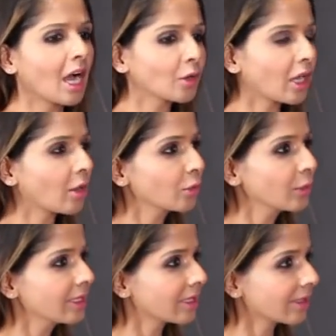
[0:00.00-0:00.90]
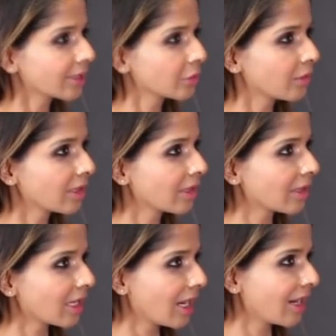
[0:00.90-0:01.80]
How do we connect
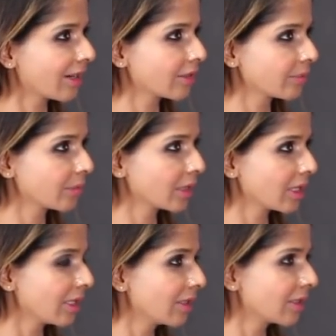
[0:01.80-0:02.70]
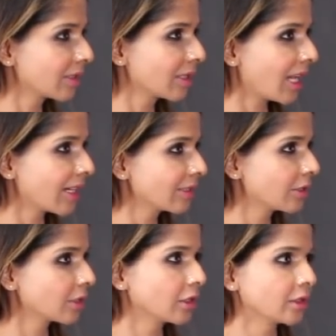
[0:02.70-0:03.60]
with our inner
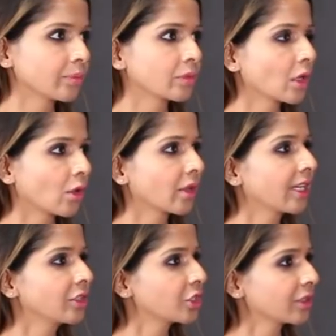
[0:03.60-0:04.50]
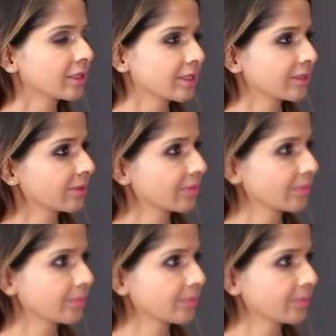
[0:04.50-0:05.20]
guide or angels?